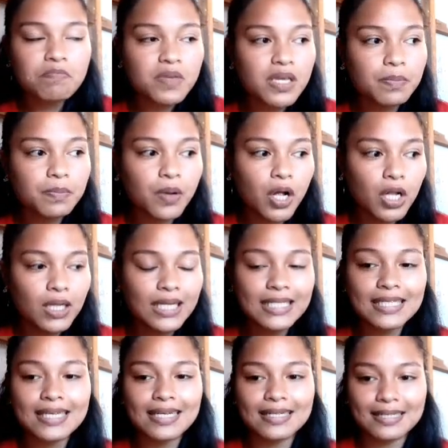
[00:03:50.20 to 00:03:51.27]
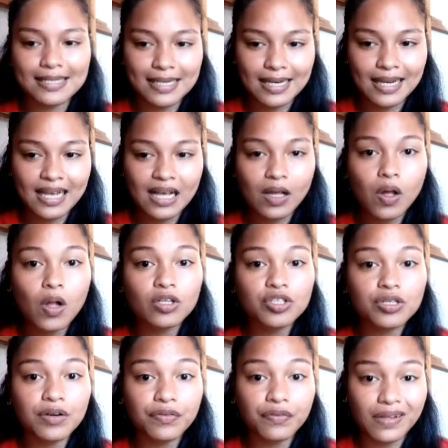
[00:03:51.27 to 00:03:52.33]
people attending a
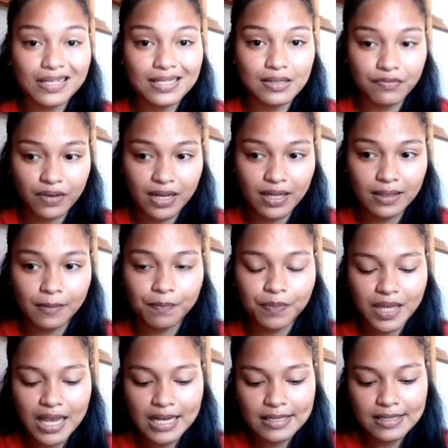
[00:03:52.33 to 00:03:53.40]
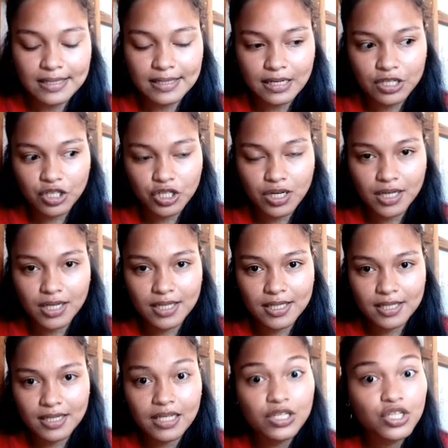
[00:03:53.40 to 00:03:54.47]
culture festival, such
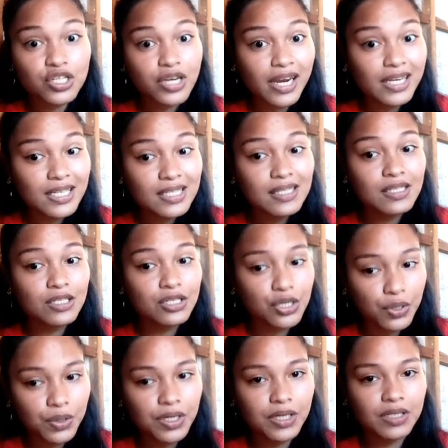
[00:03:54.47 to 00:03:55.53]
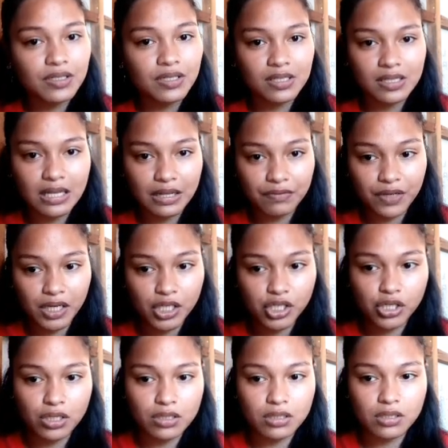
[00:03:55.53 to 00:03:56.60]
as Chinese New Year
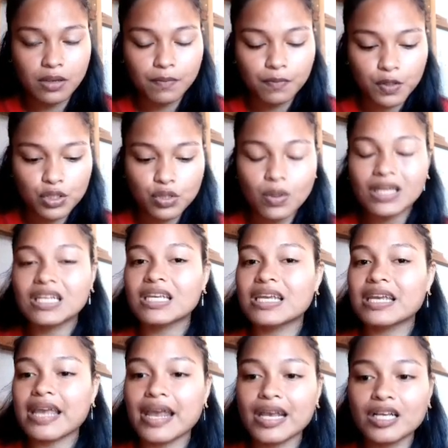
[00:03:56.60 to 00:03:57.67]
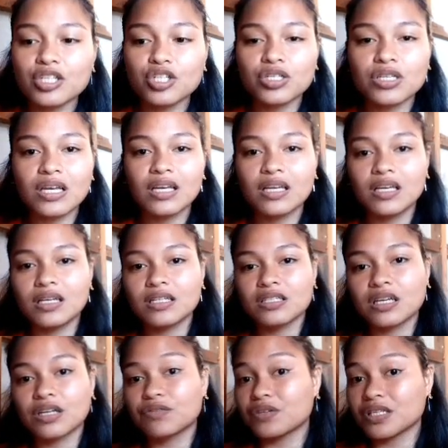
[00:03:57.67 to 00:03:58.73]
celebrations. So engage in
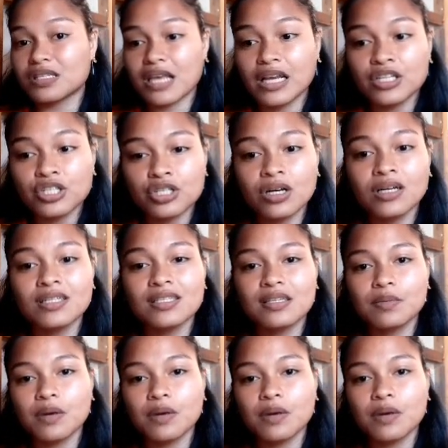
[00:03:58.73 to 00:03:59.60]
conversations